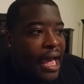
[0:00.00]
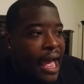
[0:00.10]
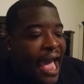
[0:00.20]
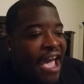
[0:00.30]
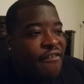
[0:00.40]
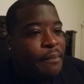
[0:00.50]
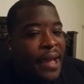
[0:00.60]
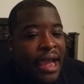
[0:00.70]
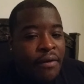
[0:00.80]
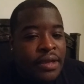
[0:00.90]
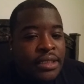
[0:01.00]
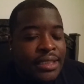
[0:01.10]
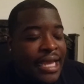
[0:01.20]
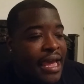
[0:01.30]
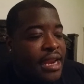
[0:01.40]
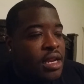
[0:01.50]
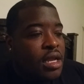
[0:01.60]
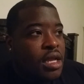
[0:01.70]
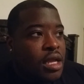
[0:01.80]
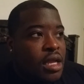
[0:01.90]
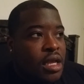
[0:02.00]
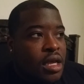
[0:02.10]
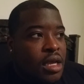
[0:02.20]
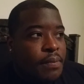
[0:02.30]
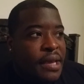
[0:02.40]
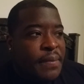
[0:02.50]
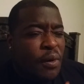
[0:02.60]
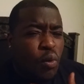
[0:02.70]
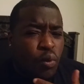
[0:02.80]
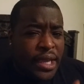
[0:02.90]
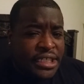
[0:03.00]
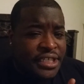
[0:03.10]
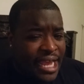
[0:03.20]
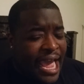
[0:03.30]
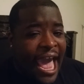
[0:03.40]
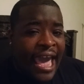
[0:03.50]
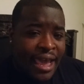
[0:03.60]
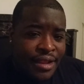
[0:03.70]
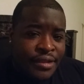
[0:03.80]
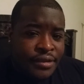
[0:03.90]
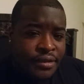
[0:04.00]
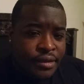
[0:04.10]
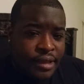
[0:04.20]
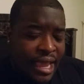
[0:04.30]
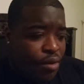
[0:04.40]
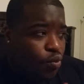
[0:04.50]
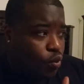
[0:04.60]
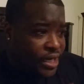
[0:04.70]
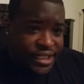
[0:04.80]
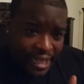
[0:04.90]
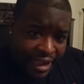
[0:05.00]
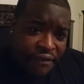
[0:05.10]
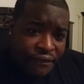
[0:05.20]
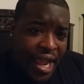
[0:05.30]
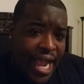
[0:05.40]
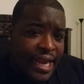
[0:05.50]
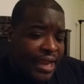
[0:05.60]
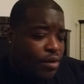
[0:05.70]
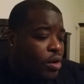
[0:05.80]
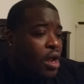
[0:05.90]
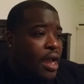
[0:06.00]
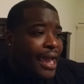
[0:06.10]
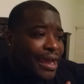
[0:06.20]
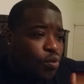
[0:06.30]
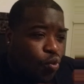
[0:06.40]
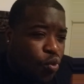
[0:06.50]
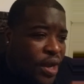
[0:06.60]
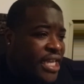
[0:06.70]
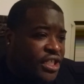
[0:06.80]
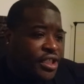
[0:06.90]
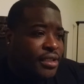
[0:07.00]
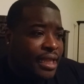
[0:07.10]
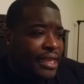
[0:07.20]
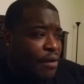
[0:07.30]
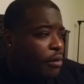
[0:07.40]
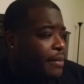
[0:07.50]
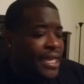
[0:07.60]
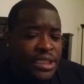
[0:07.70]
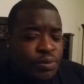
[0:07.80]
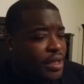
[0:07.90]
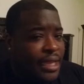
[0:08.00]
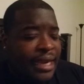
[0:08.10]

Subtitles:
I have parents that people wish they had. and wish they could find, and wish that they were blessed with.